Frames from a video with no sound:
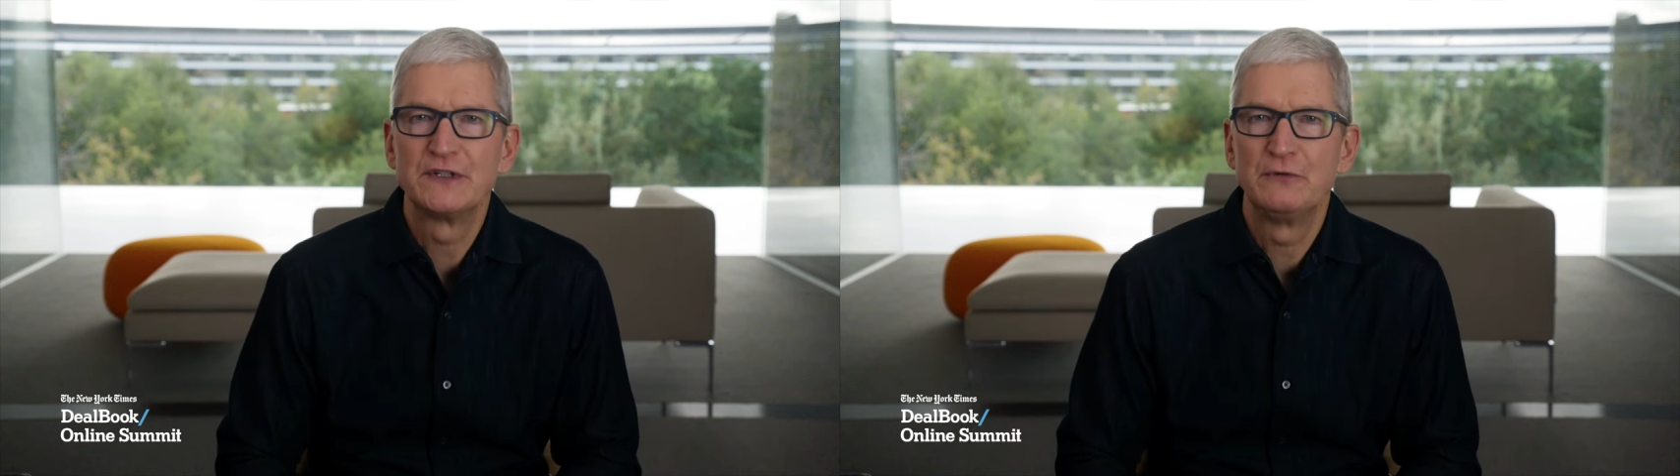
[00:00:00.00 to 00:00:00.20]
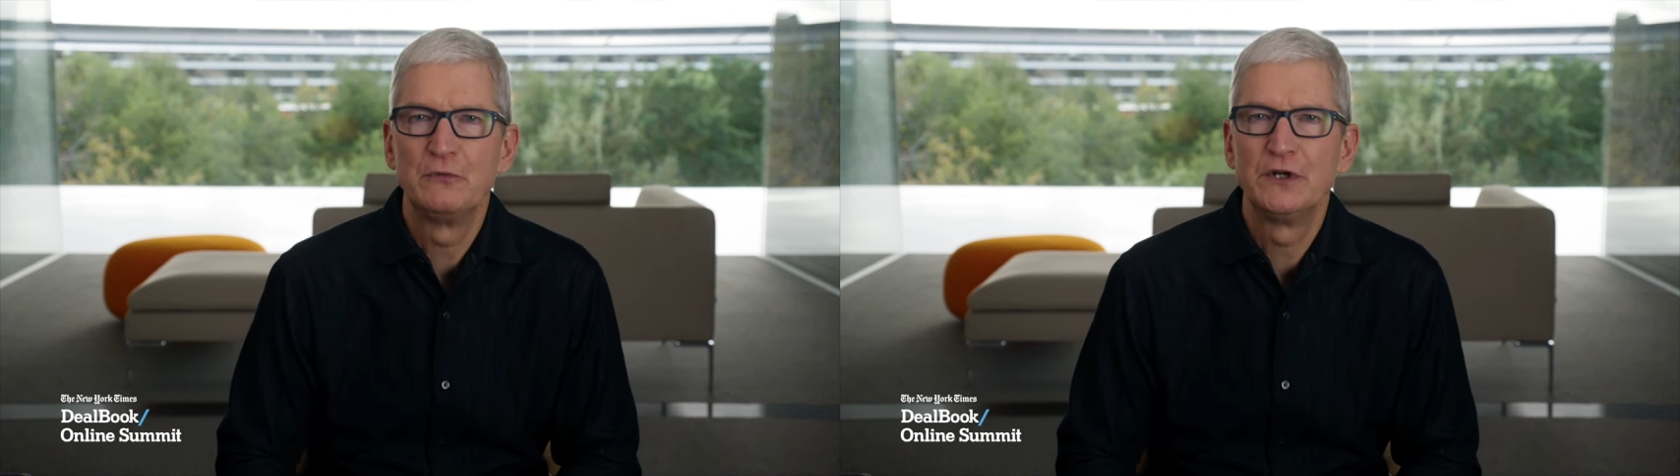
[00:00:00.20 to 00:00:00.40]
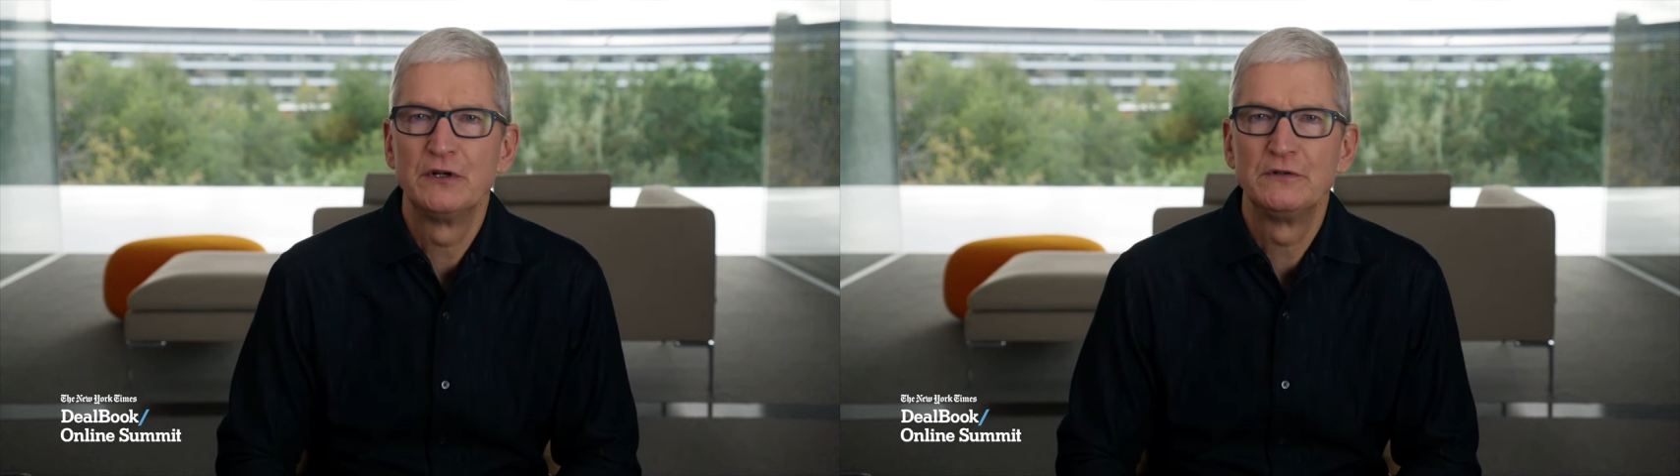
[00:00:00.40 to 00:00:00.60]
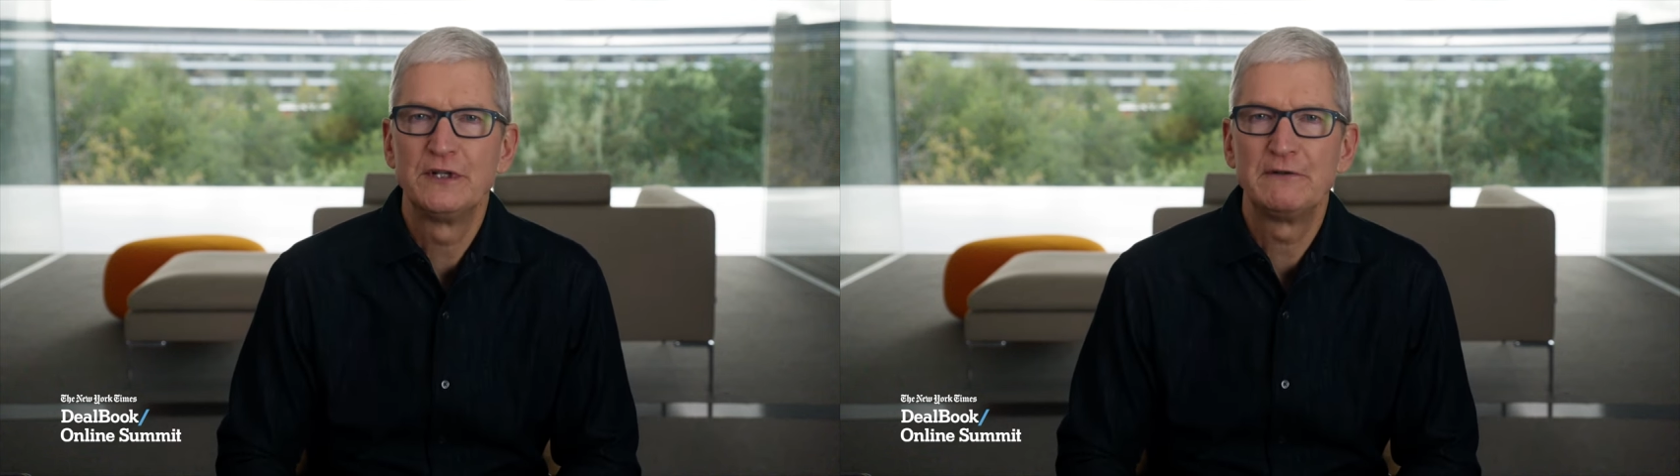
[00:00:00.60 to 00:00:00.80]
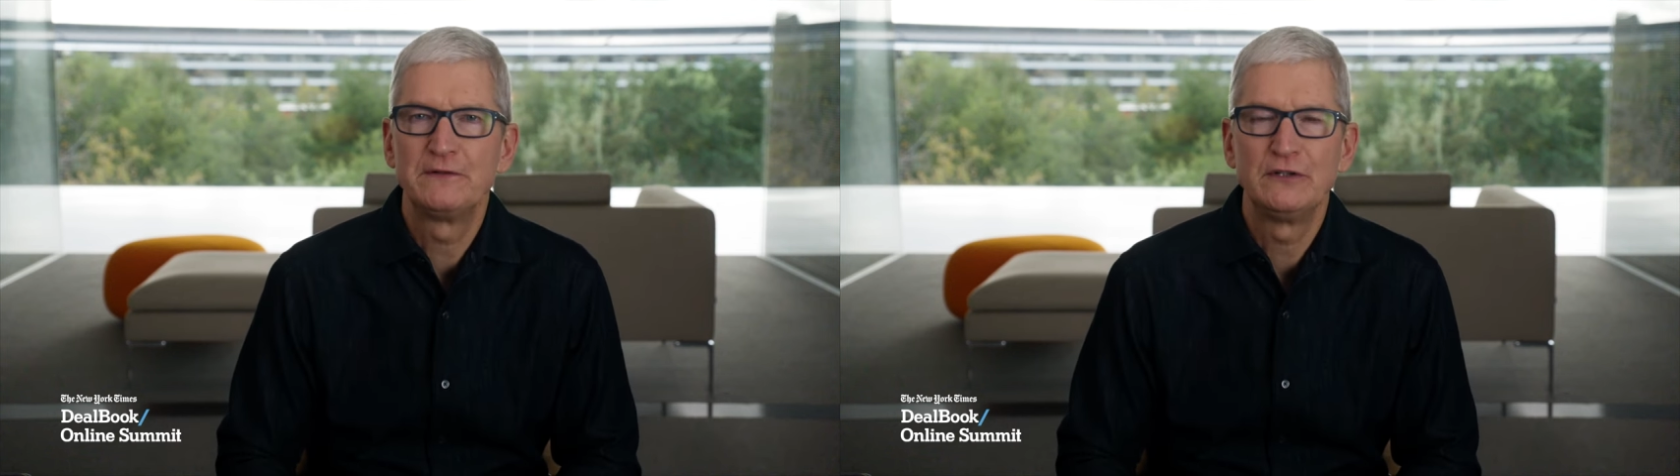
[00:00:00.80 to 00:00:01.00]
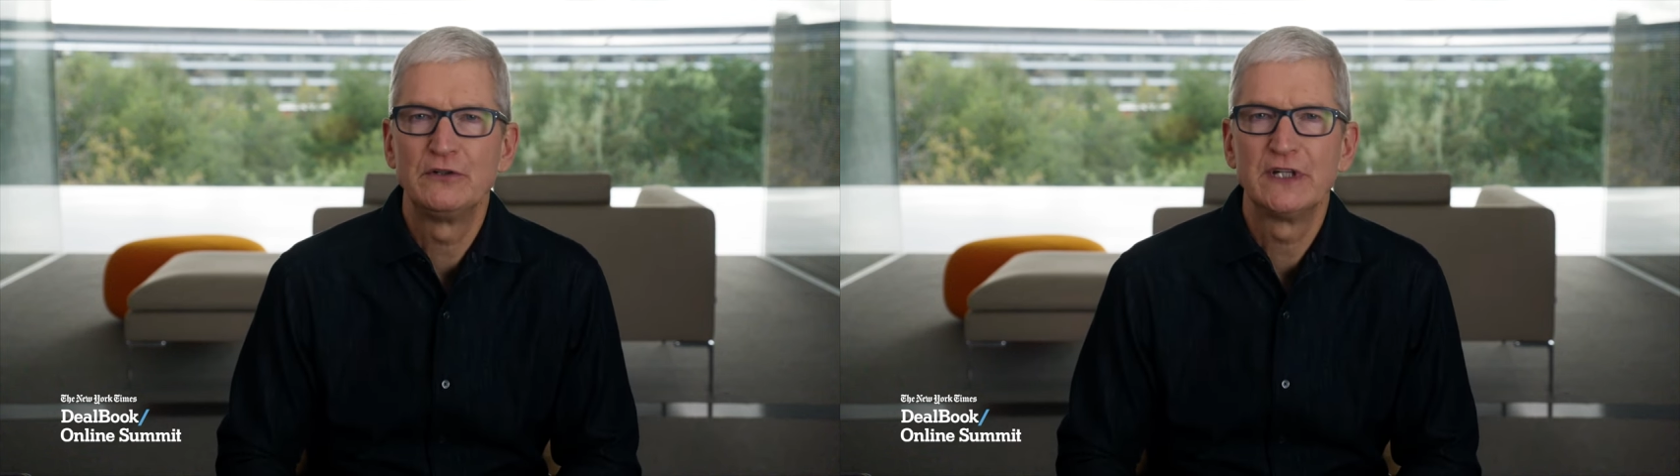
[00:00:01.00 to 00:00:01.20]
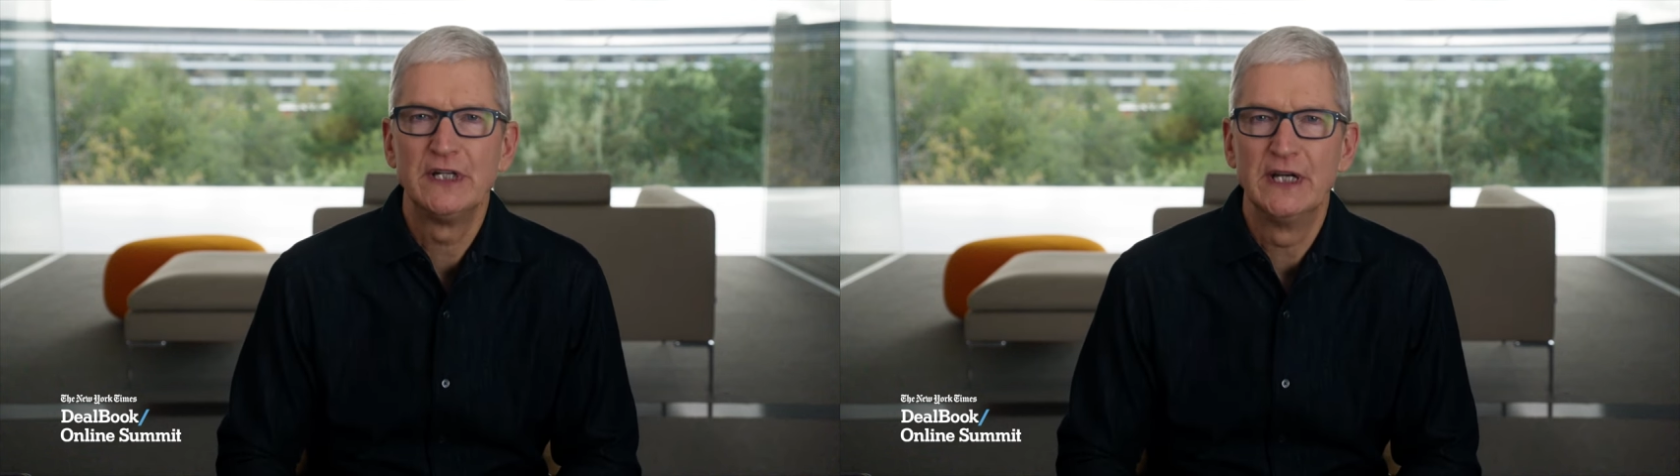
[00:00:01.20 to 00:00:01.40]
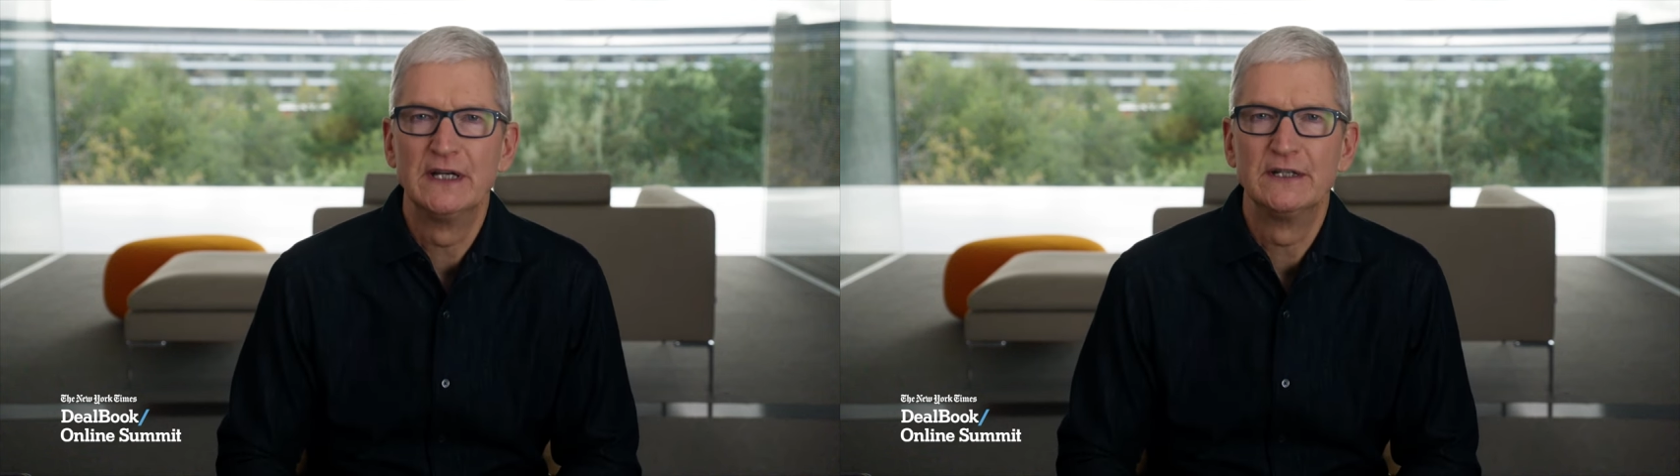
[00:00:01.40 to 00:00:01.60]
that we're definitely looking at.